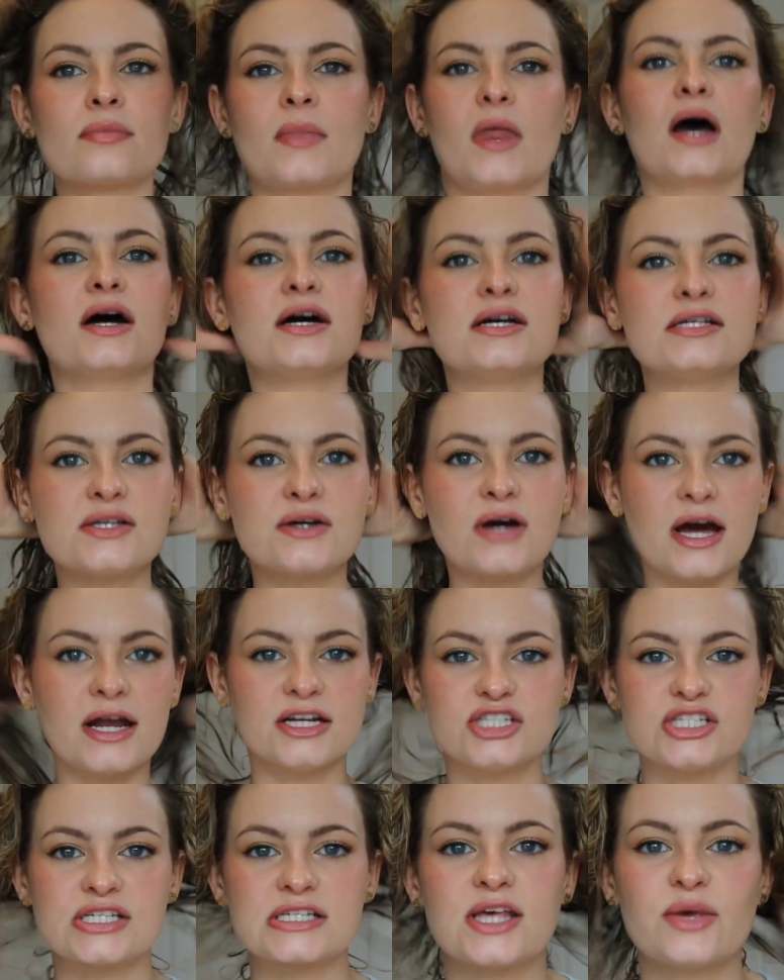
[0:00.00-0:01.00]
I also kind
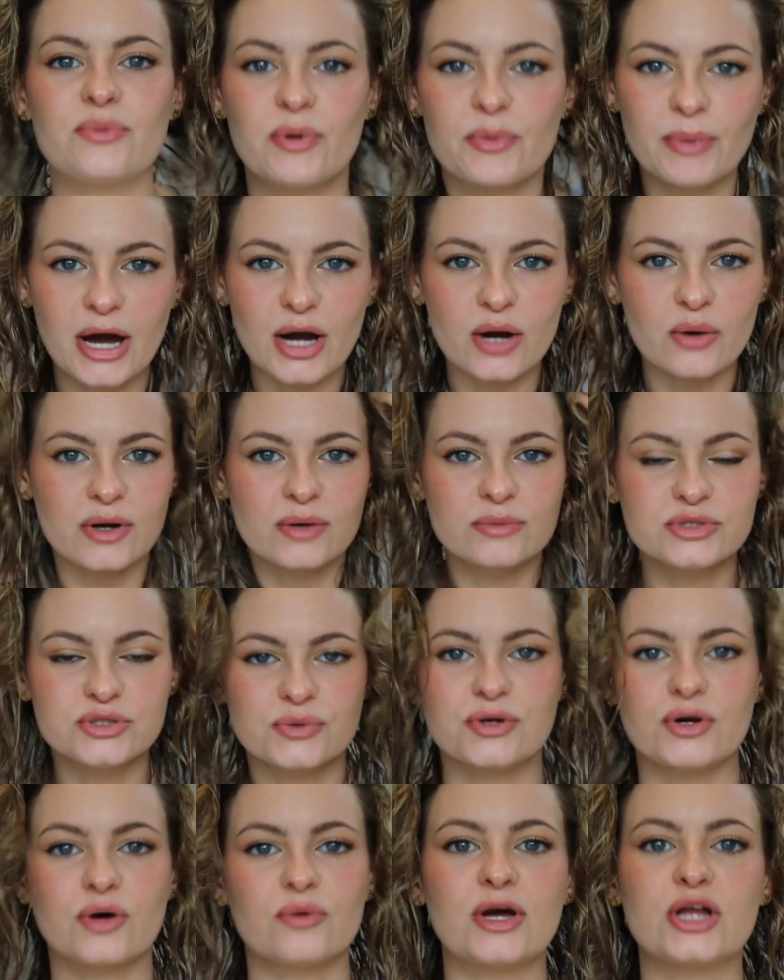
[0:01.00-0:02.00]
of just clip it back when I'm
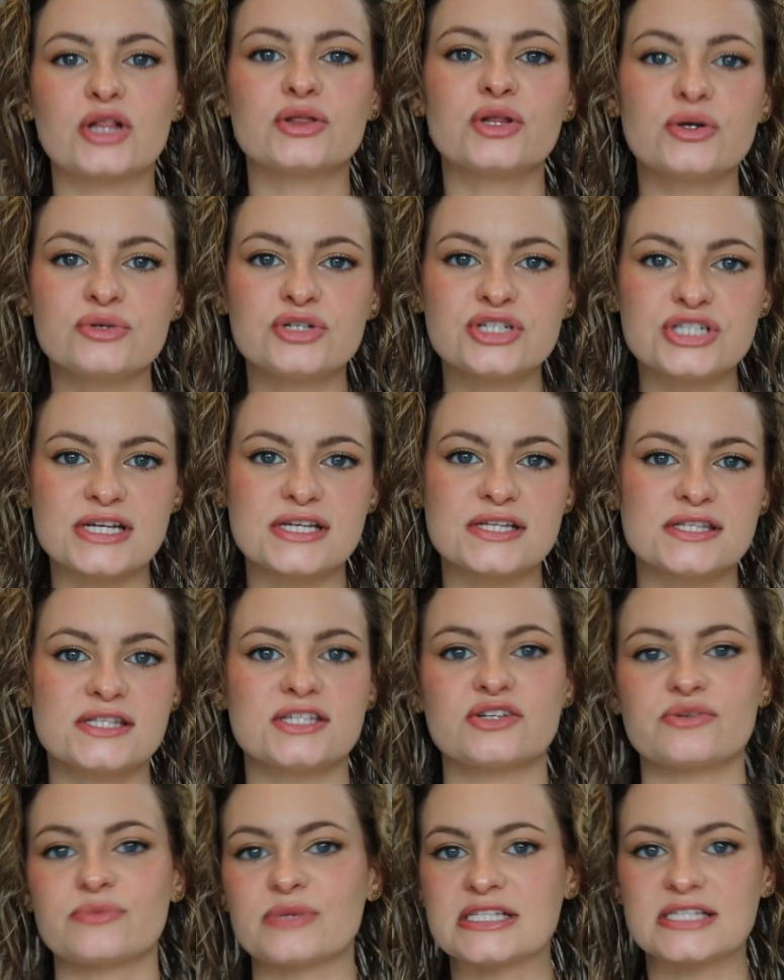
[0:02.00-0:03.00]
doing all my lotions,
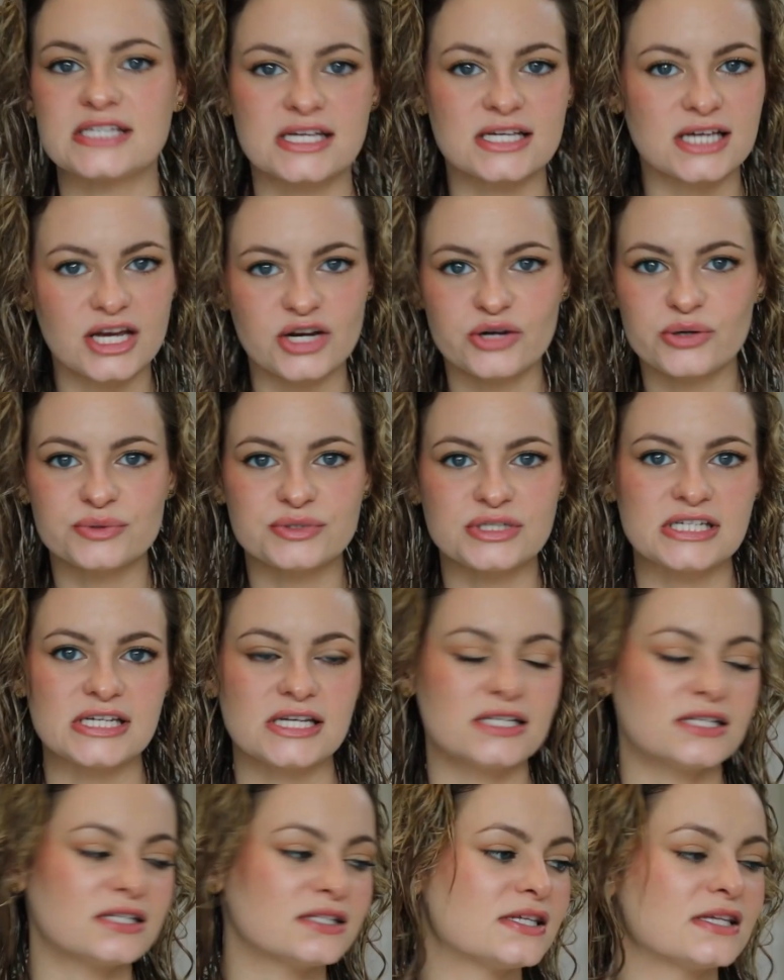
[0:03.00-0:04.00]
you know, my skincare
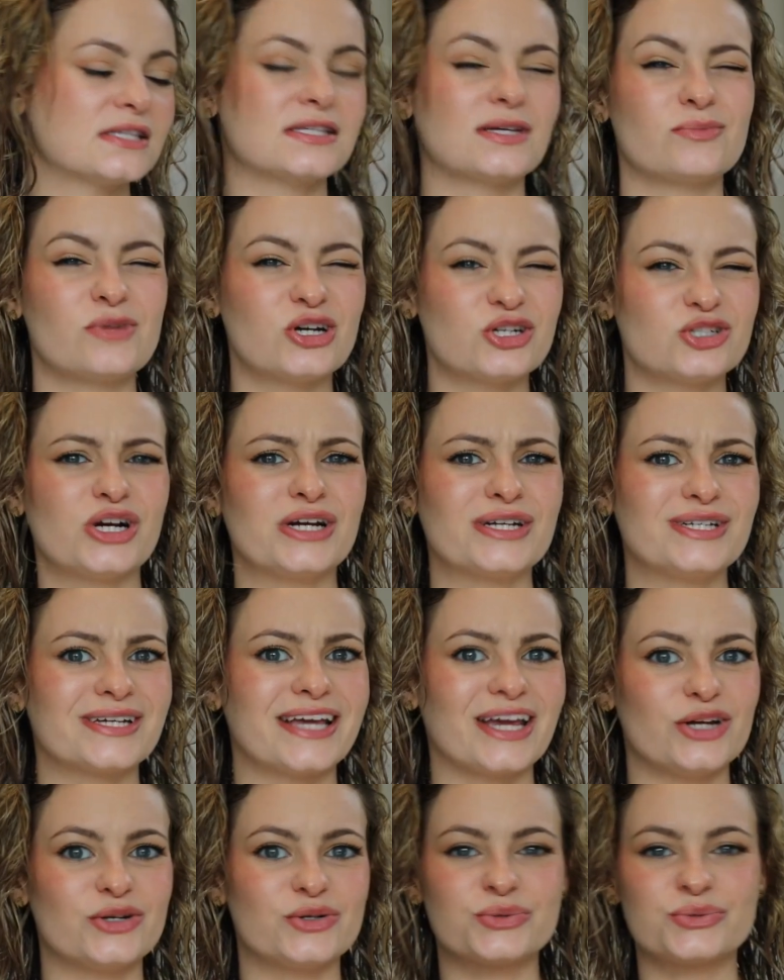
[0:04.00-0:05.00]
routine, since I'm not trying to
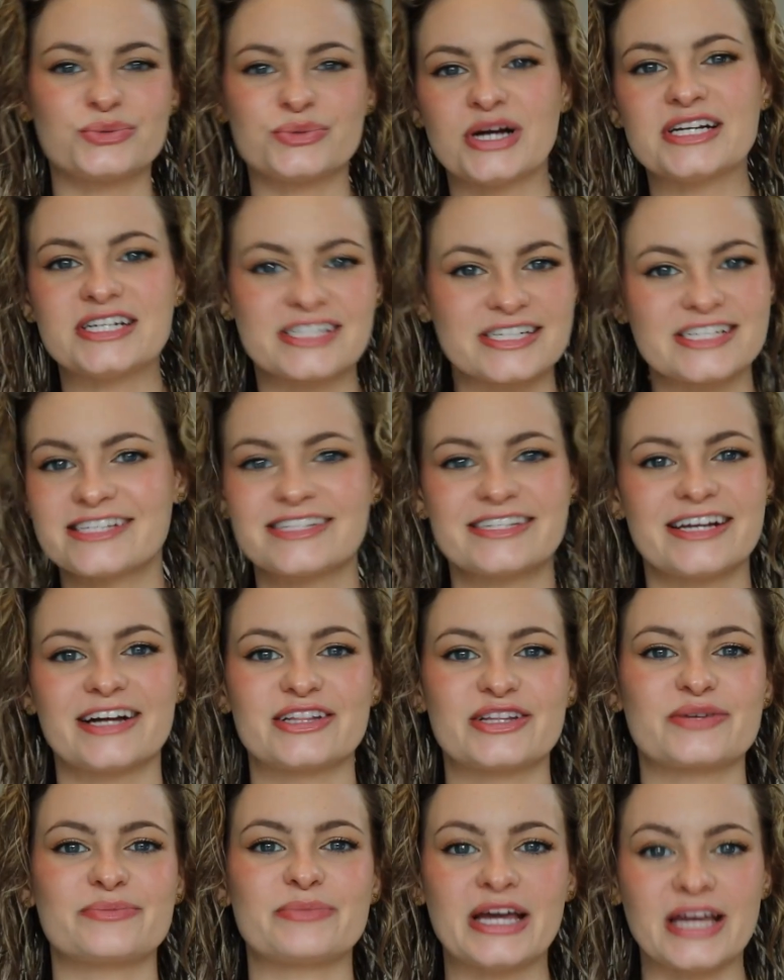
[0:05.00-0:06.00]
get right into
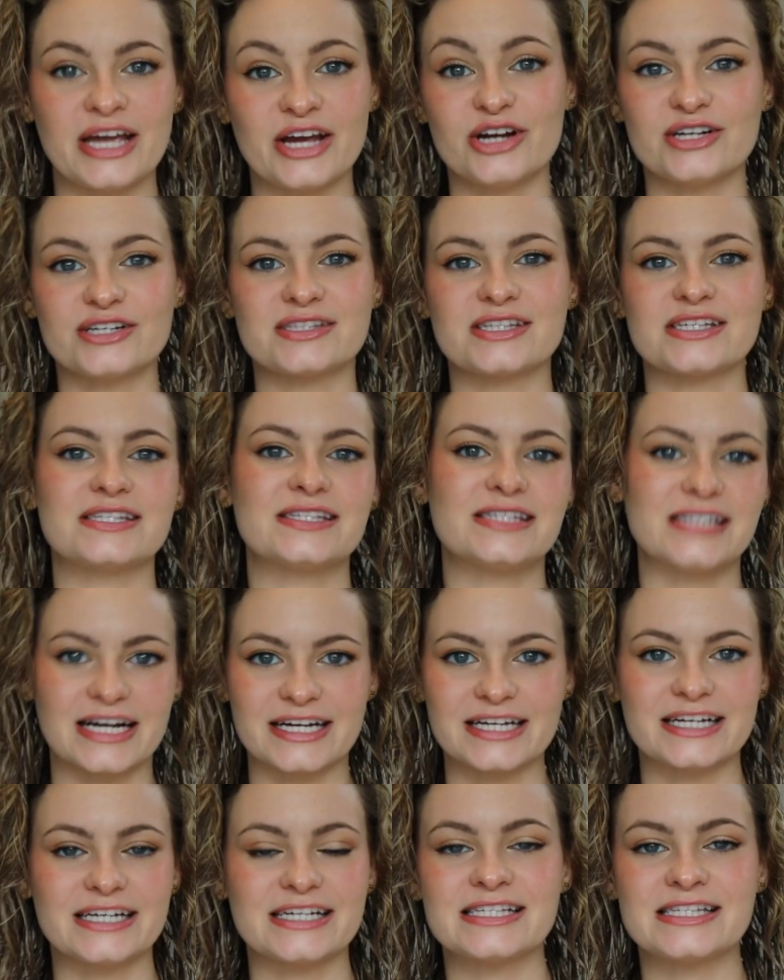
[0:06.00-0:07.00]
styling my hair the
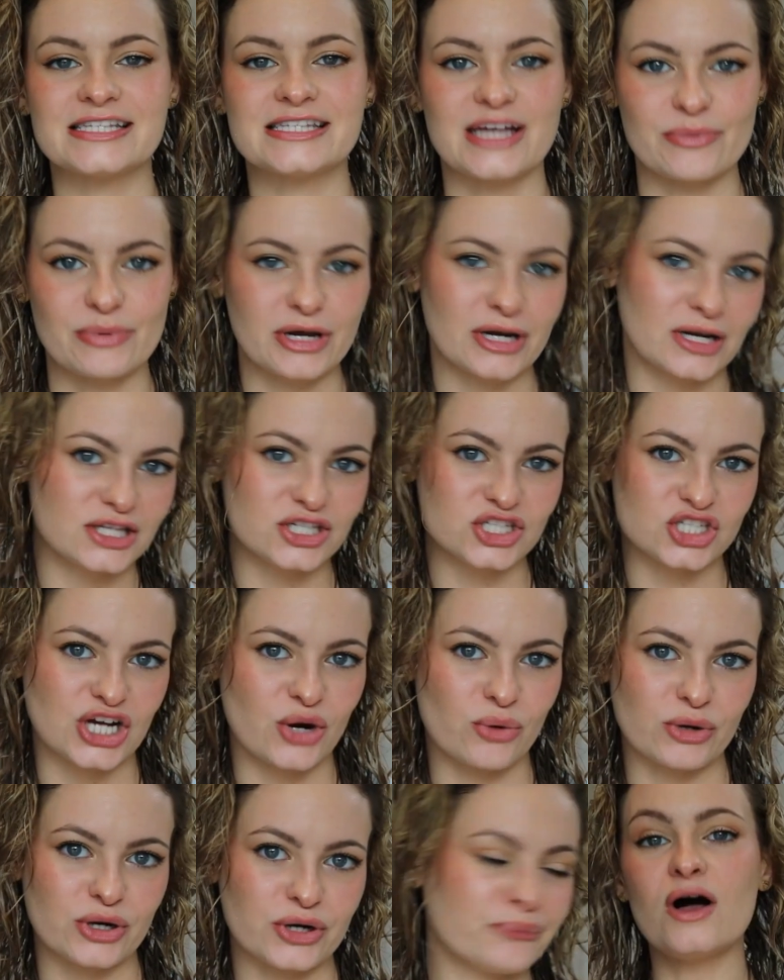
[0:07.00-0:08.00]
second I step out of the
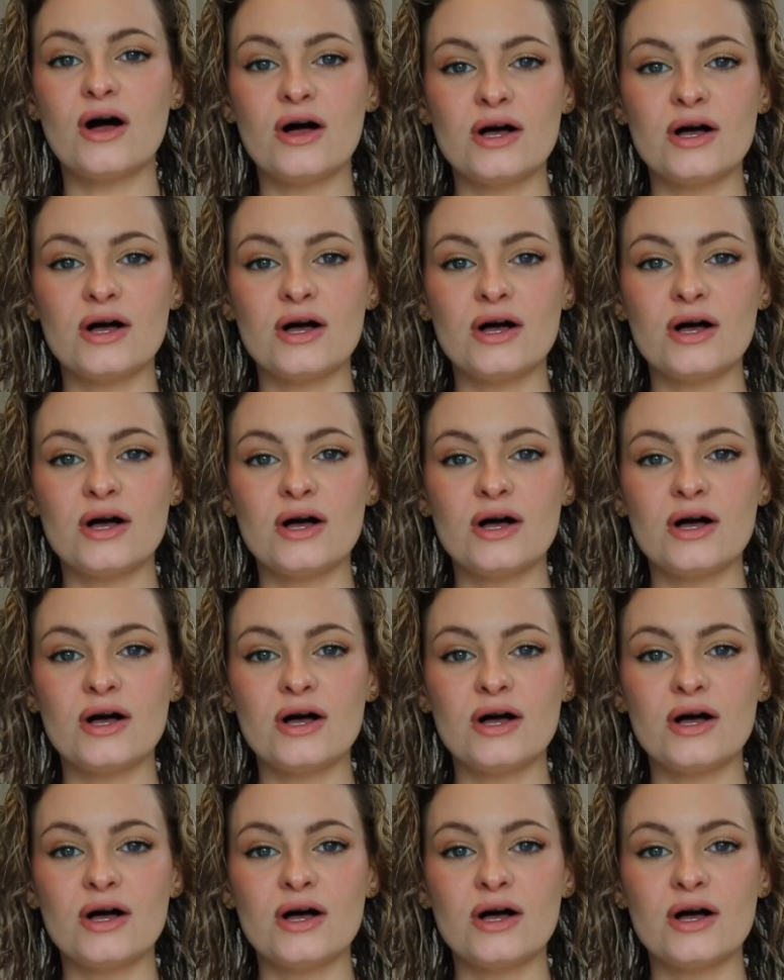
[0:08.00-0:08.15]
shower.